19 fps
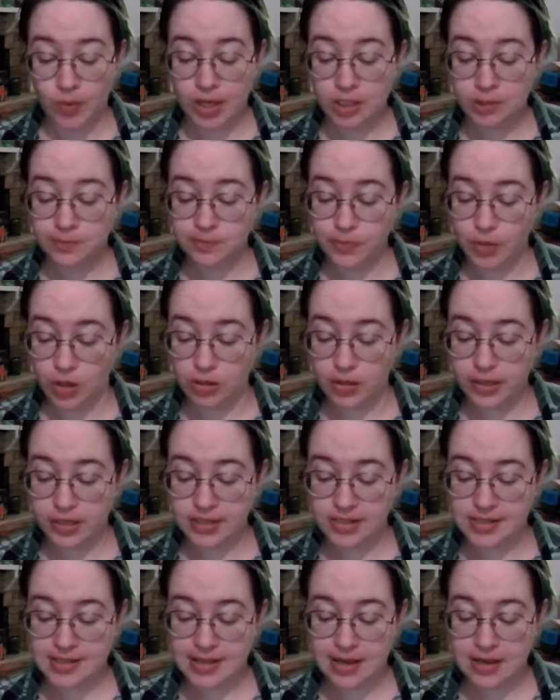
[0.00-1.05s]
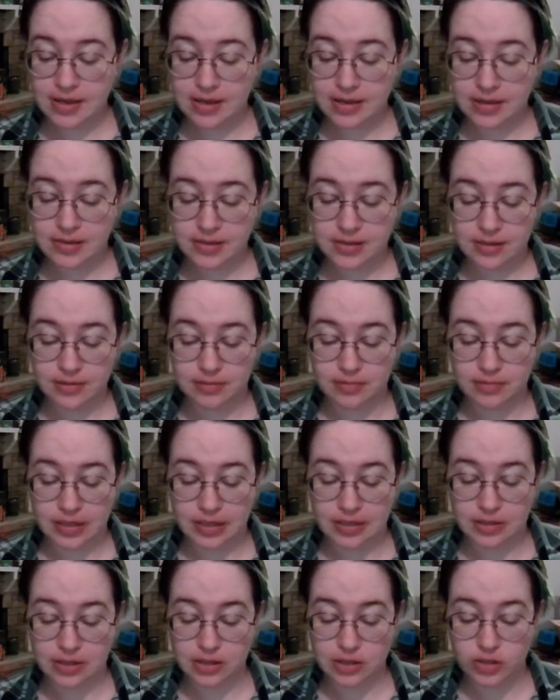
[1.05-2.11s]
Well, all I can say is,
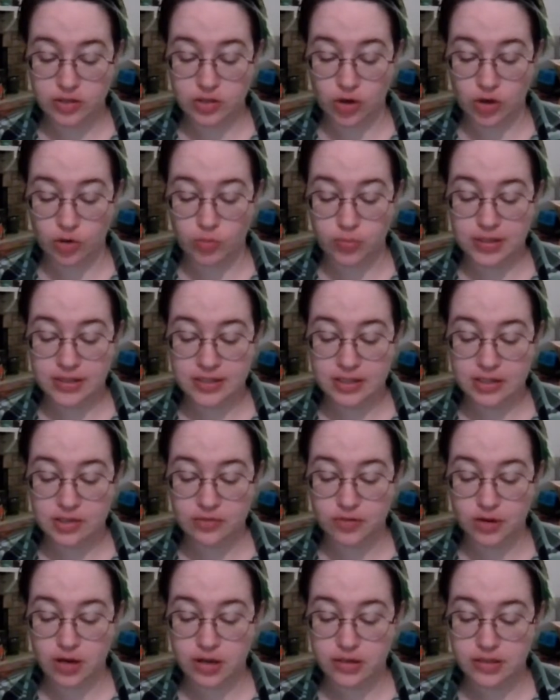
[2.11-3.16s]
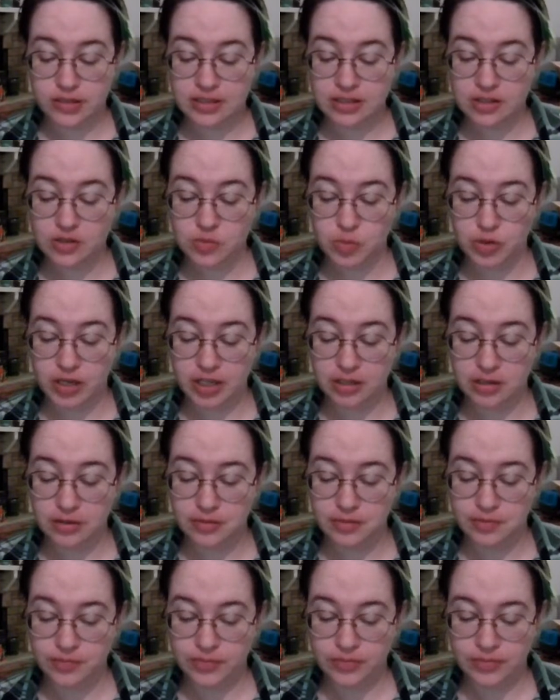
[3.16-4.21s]
things look as hopeless as a frost in spring.
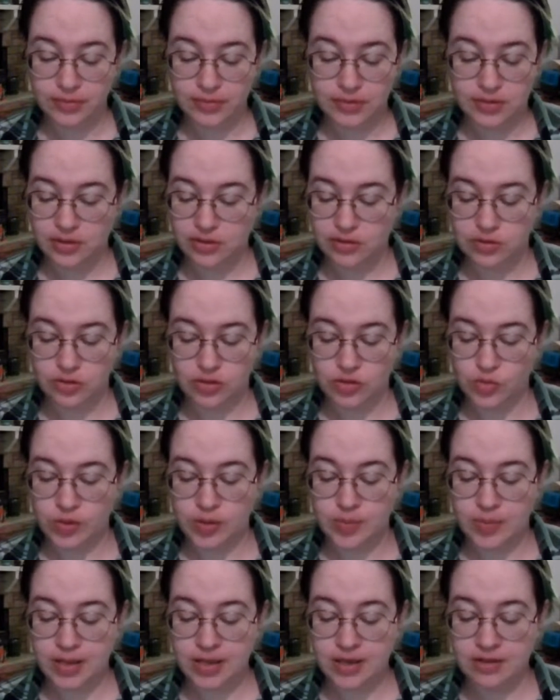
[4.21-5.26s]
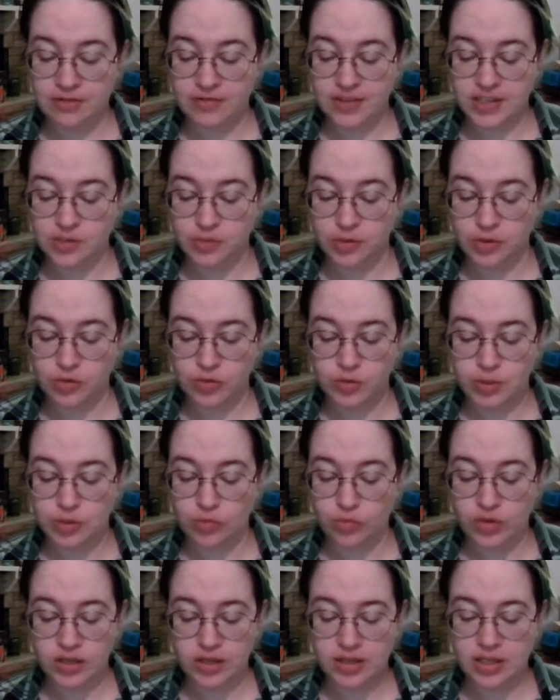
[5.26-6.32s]
Just when being invisible would
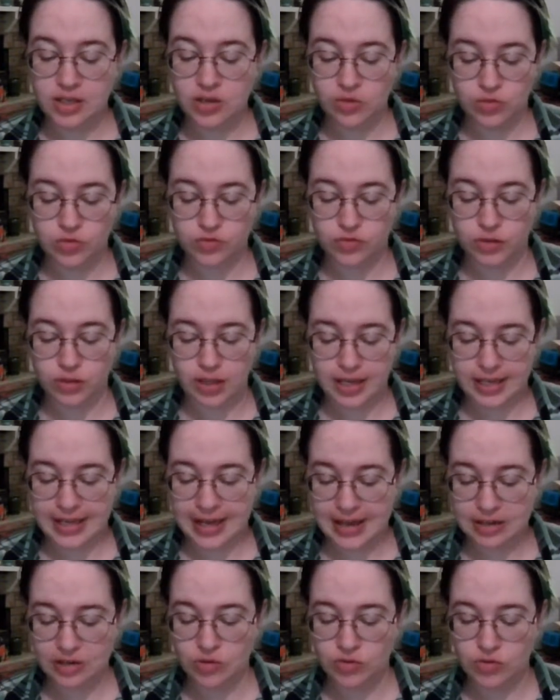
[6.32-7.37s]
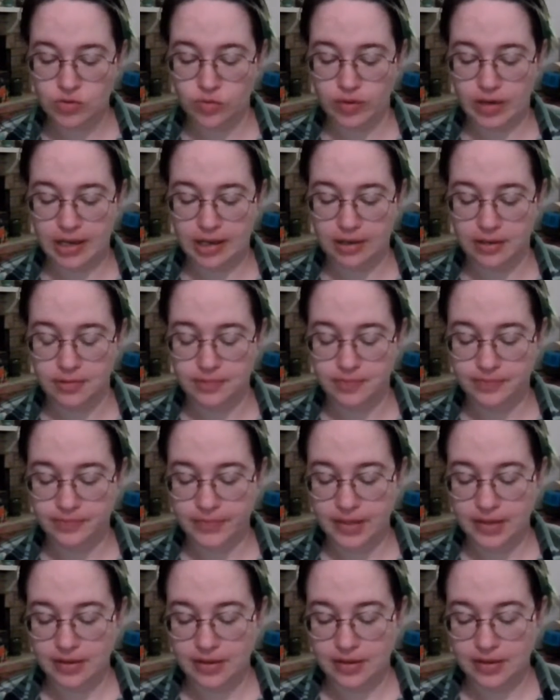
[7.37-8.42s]
be really useful, I can't use the ring.
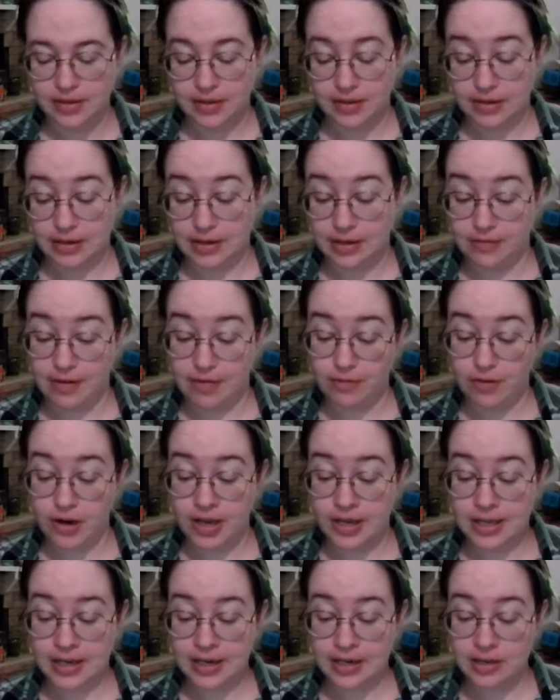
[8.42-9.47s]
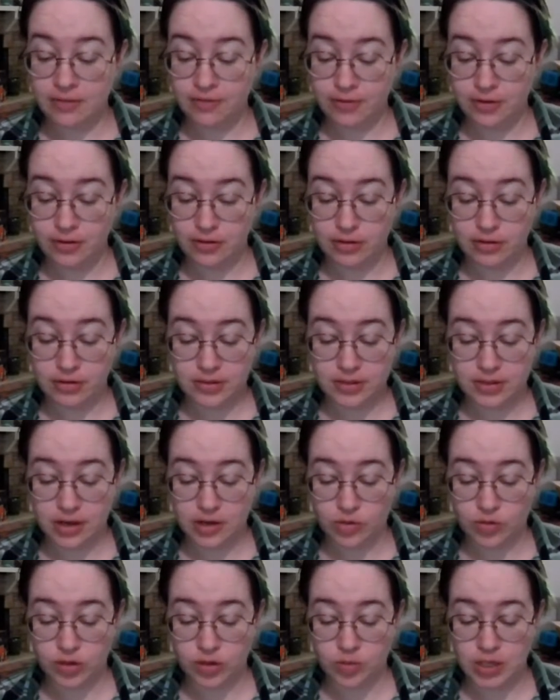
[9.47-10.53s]
And if ever I get any further, it's
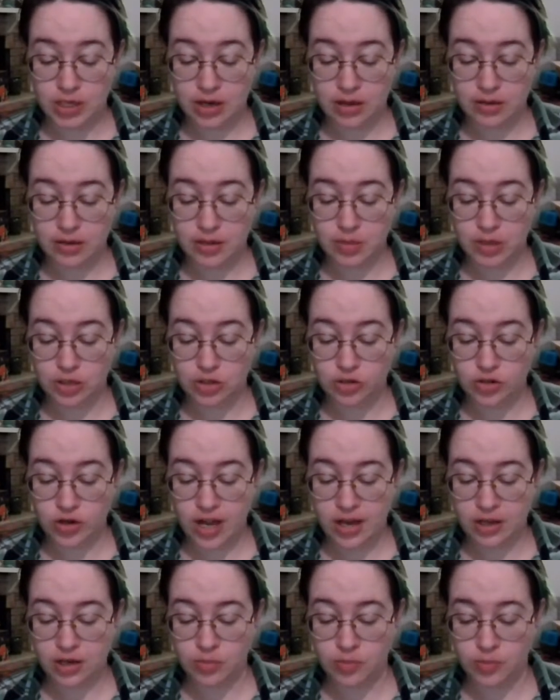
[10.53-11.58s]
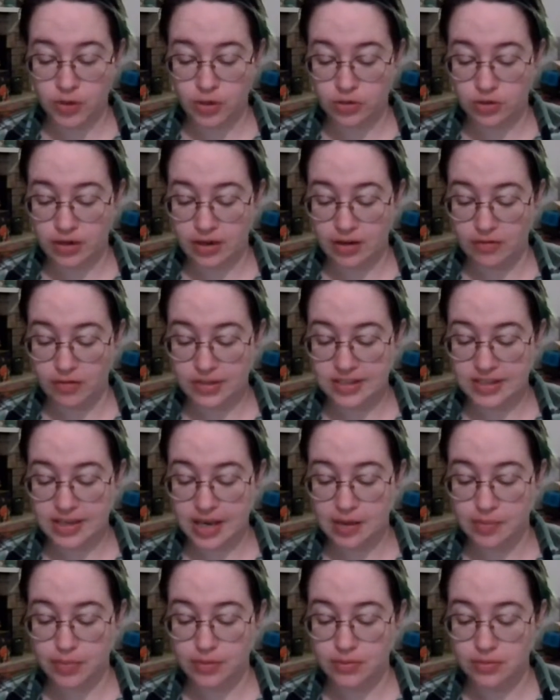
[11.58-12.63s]
not going to be nothing but a drag and a burden every
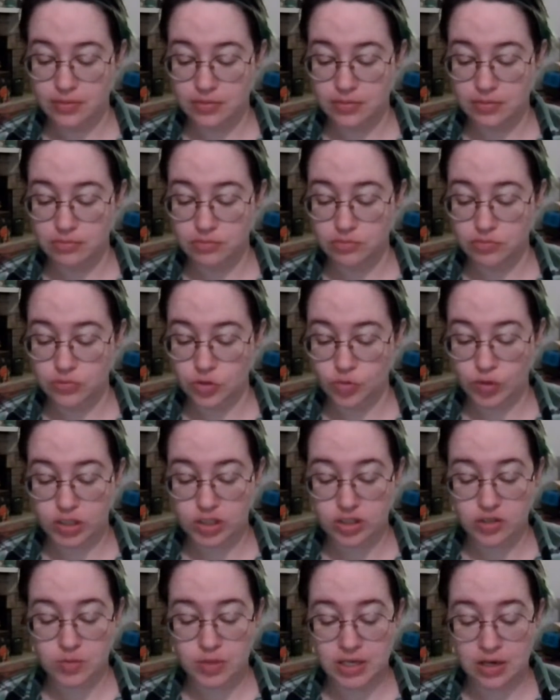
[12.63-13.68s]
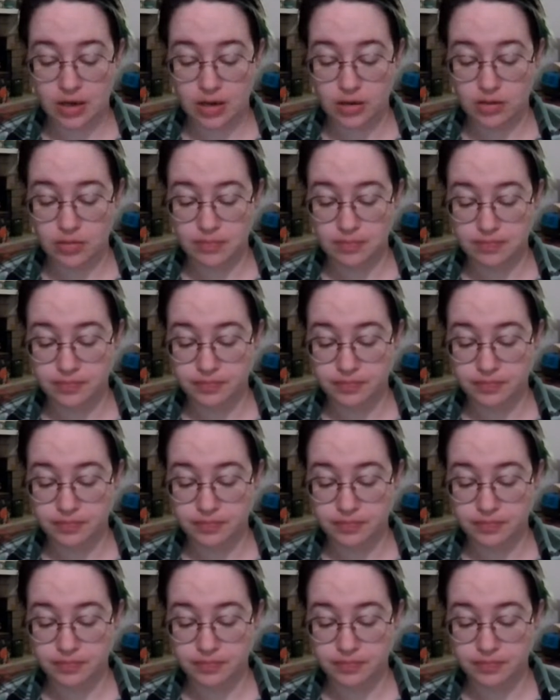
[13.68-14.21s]
step. So what's to be done?